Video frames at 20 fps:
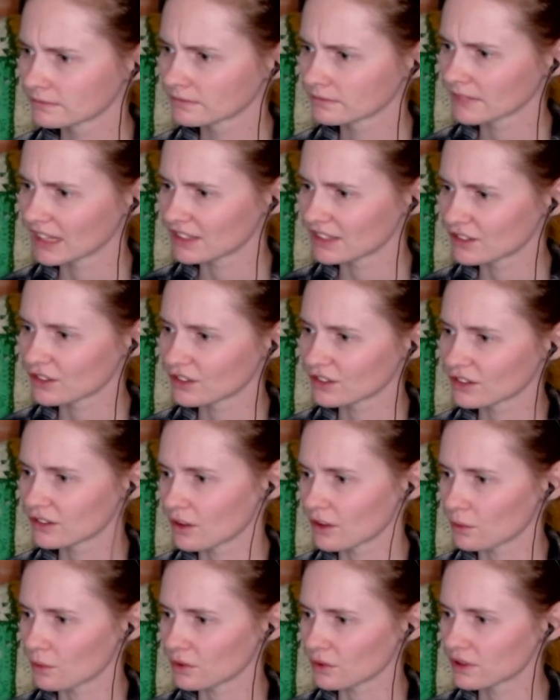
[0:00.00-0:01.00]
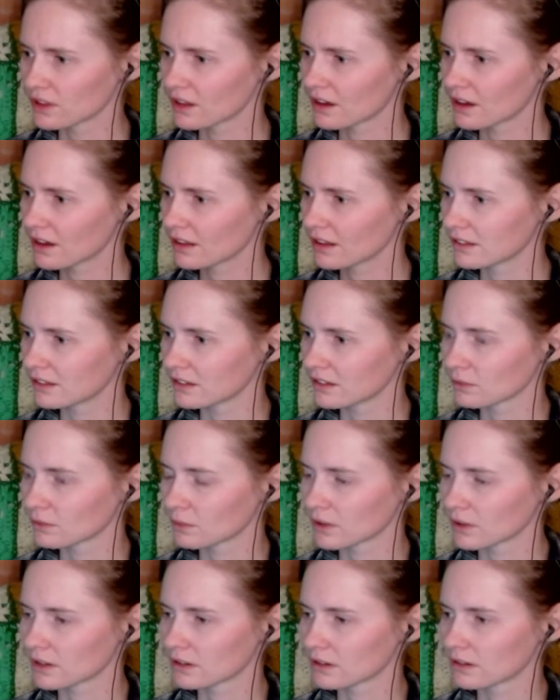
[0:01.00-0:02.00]
Is this an Otheon, this
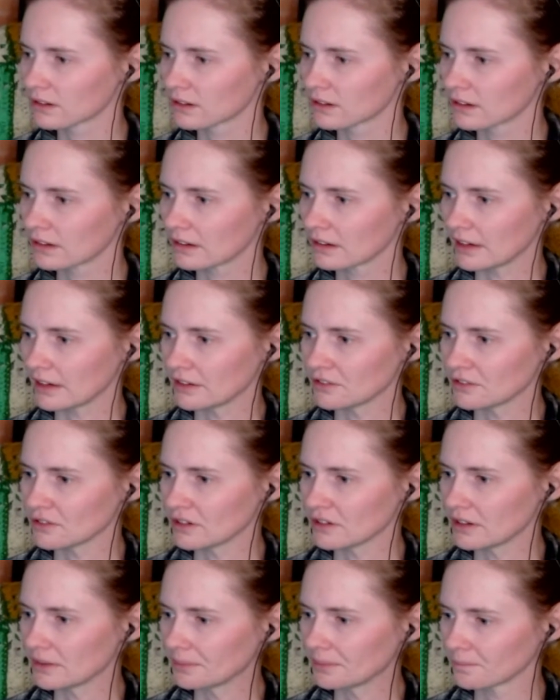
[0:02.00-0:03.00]
weird country?